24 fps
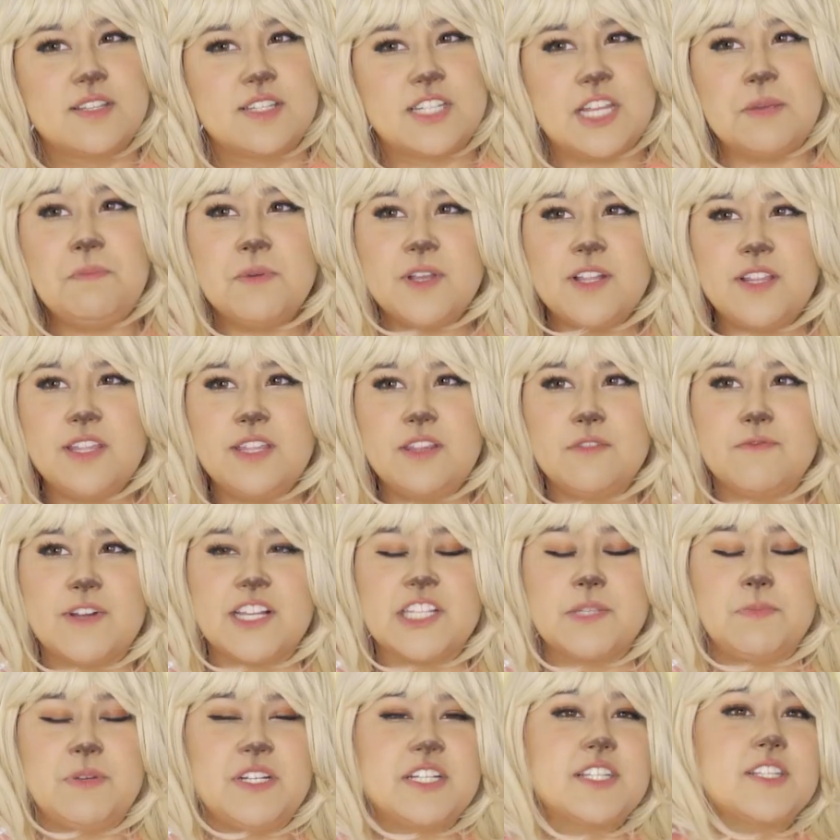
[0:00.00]
Typically, the
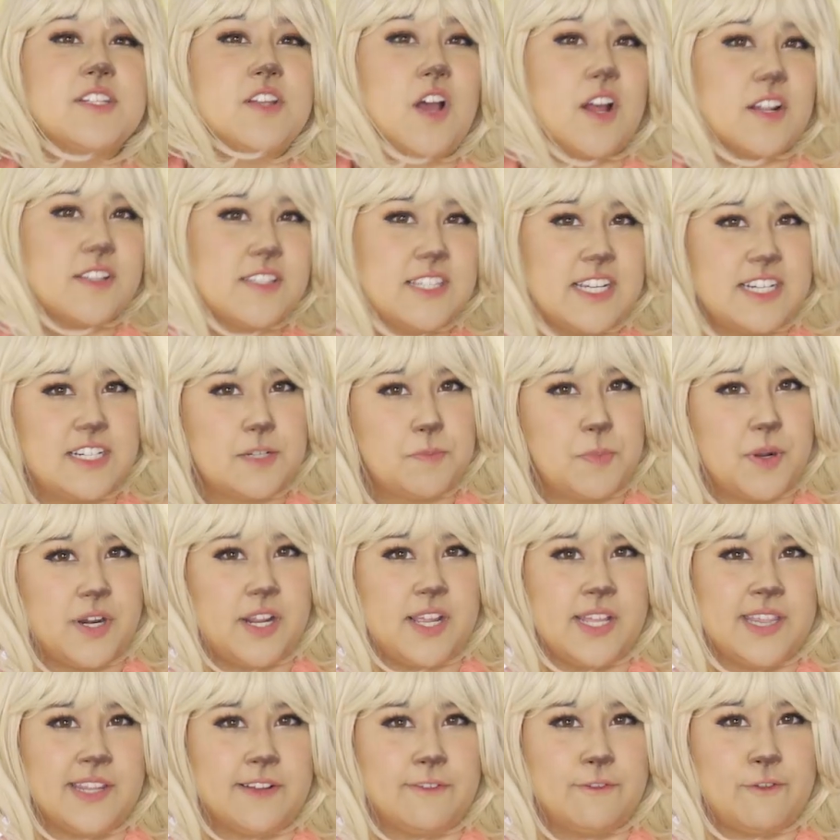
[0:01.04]
recipe does not say to put
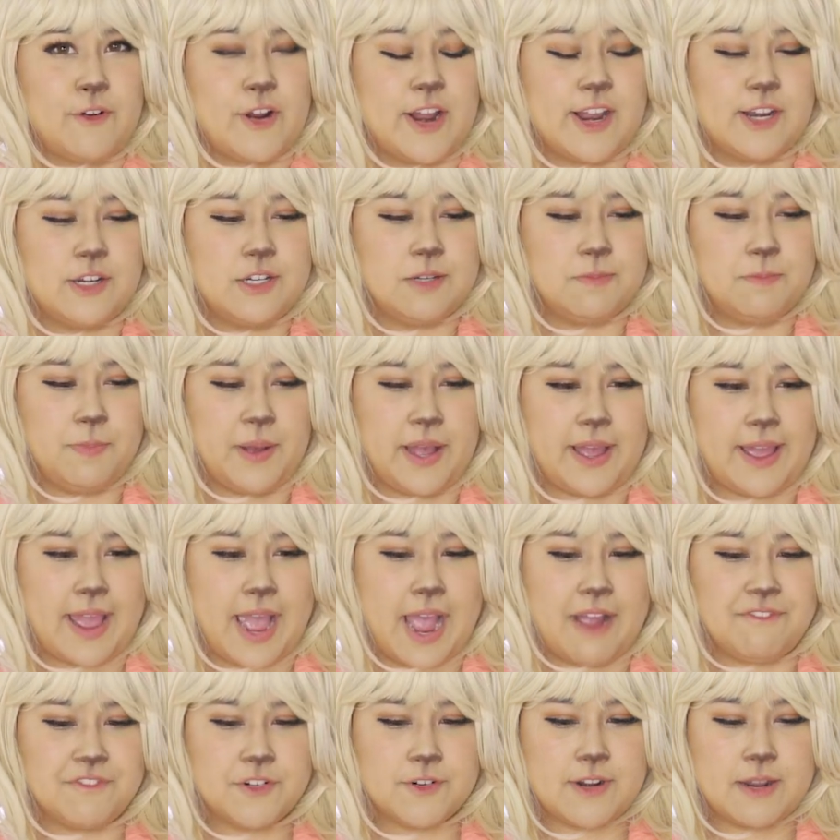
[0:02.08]
it in the fridge, but
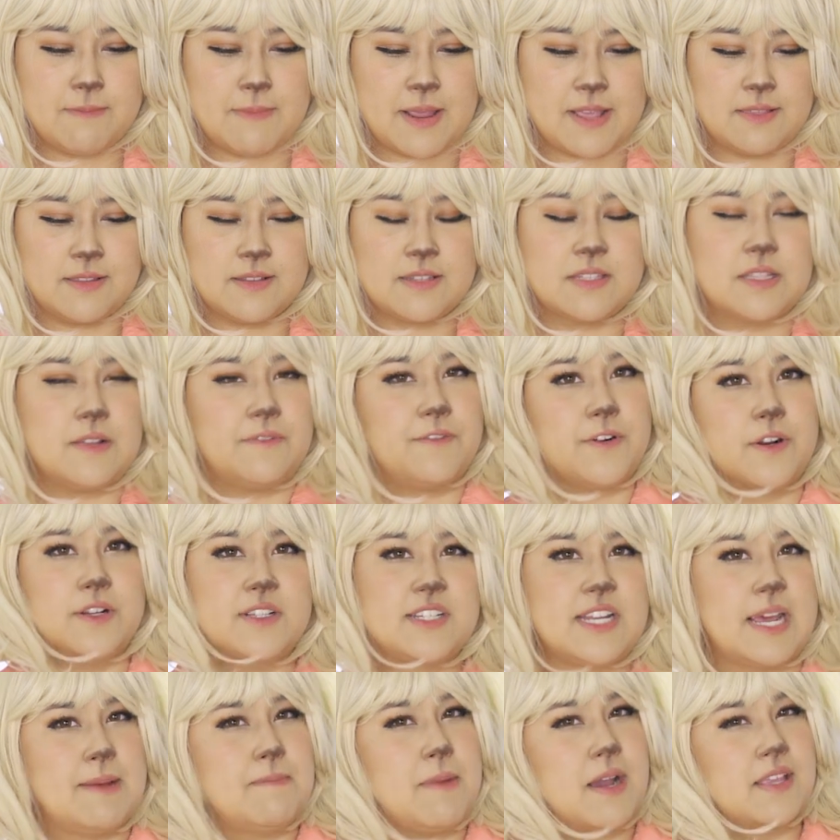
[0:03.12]
after I made this the
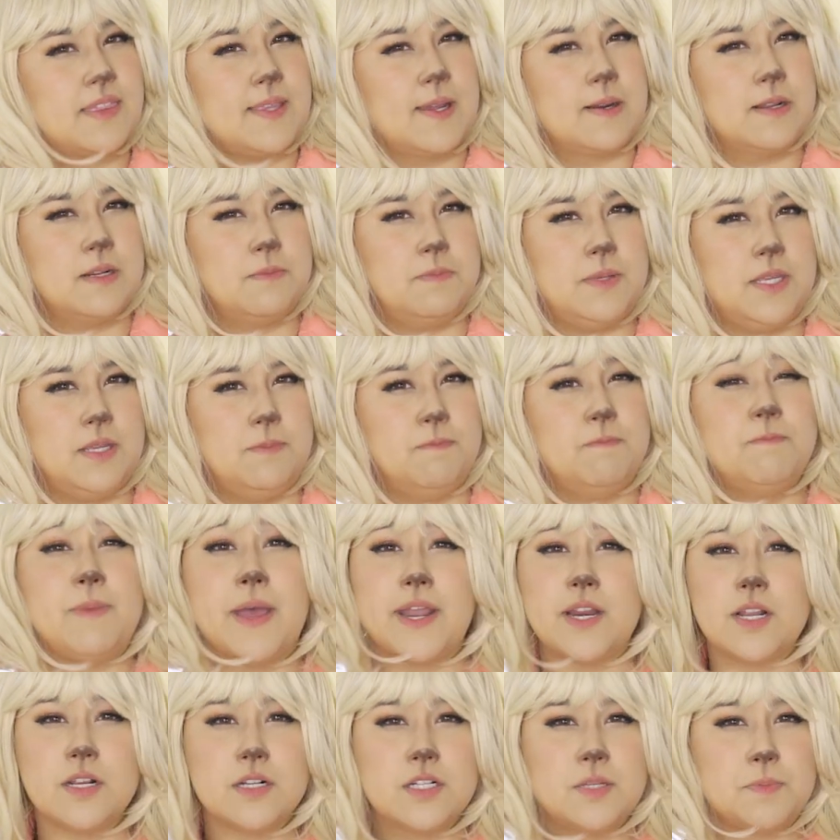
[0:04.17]
first time, I thought it'd be
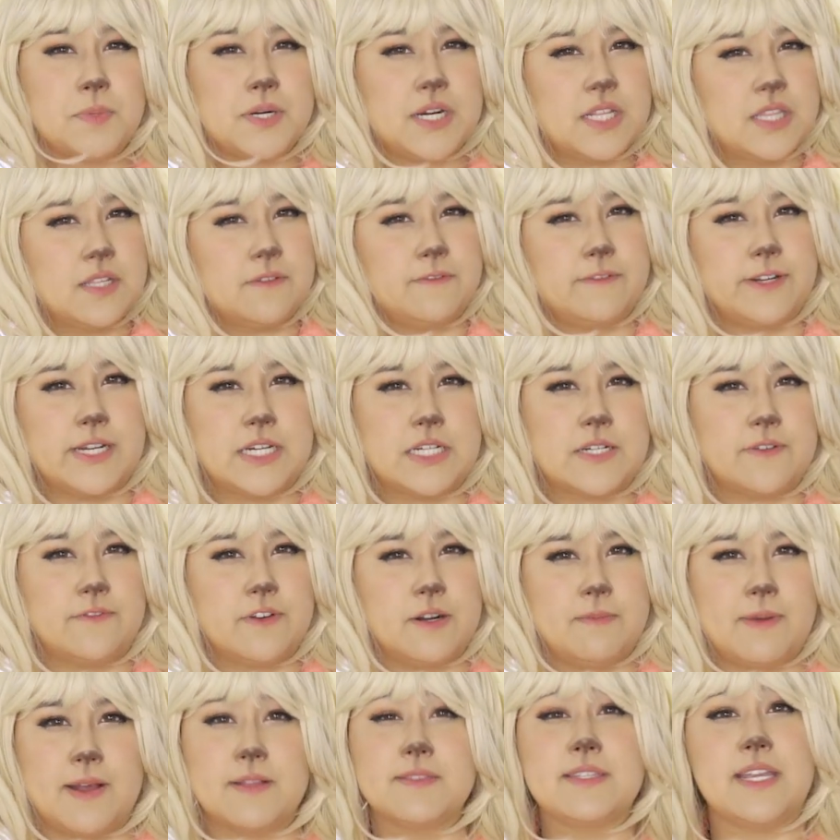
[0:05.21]
better to put it in the fridge
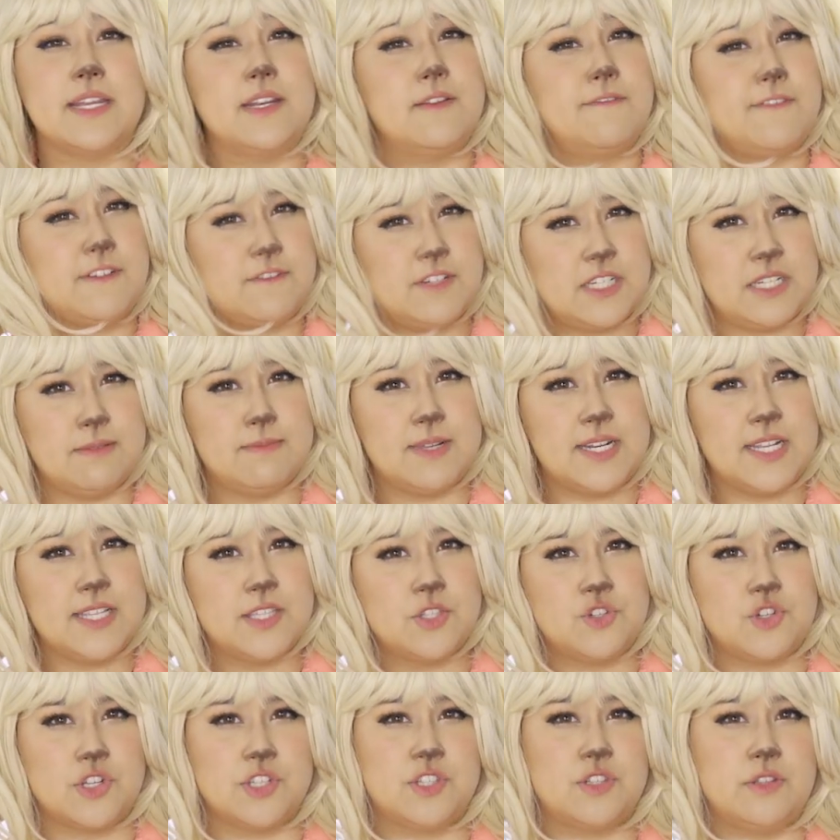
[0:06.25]
for about 10 to 15
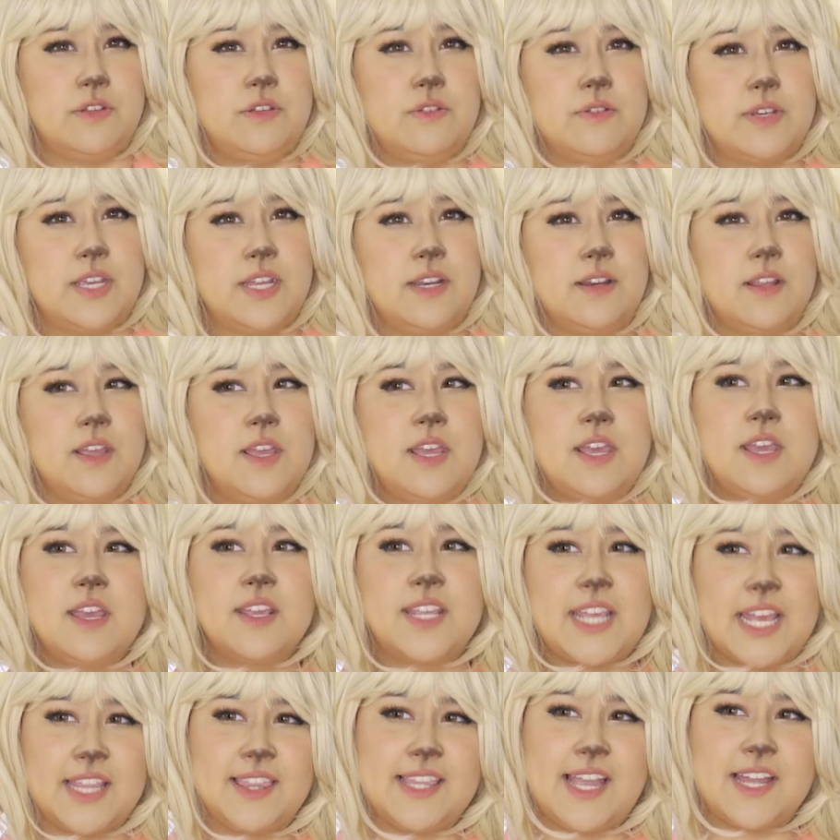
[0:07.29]
minutes, just so you can
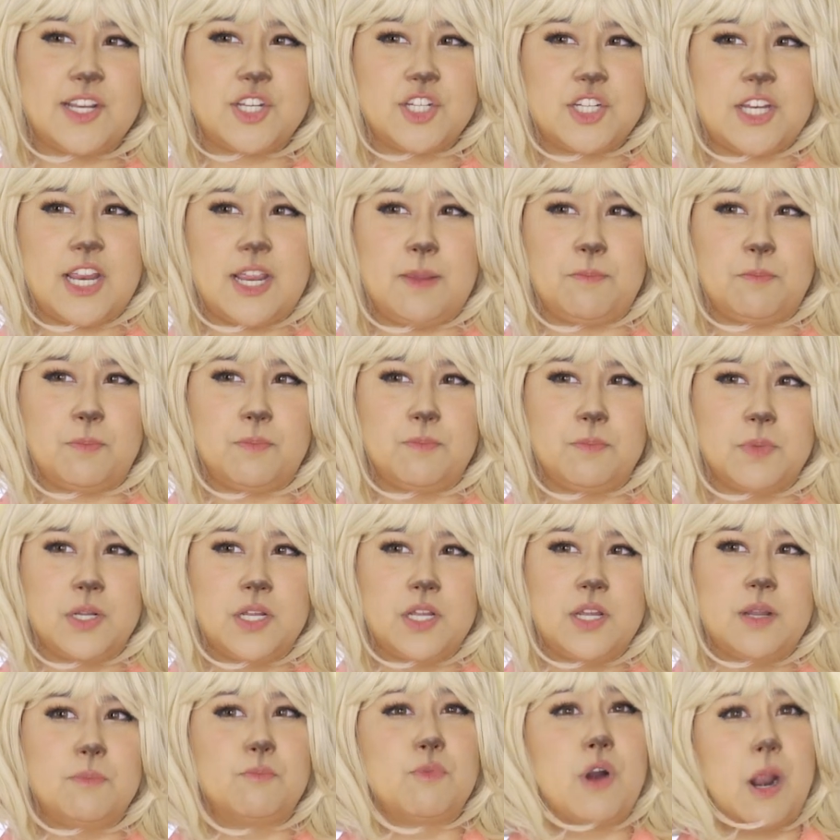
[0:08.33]
get that shape
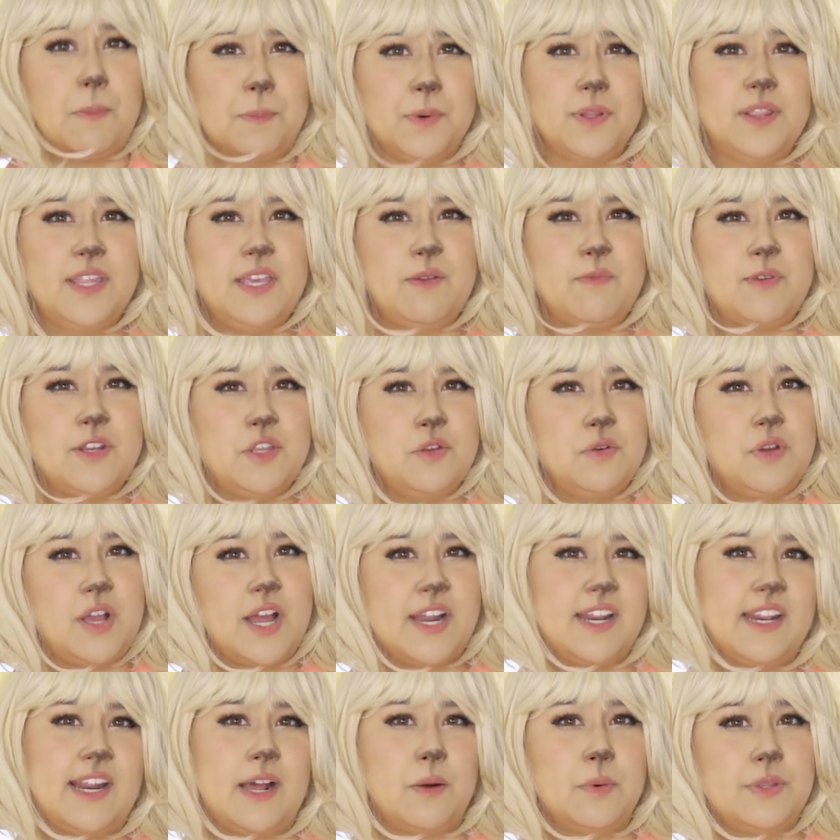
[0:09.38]
properly when you
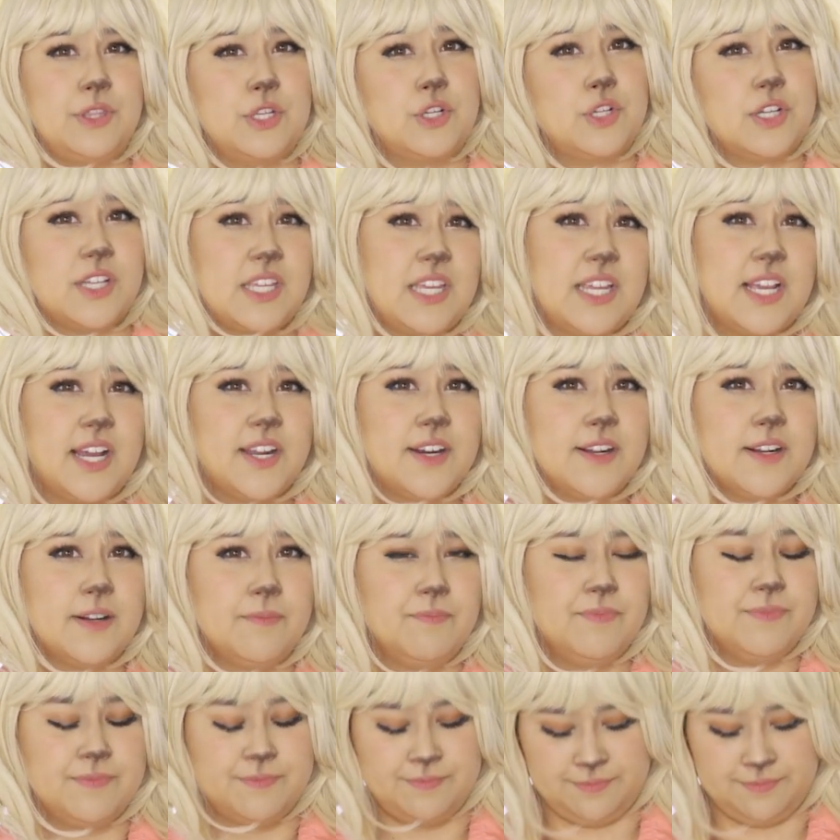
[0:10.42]
cut it out with the cookie cutter.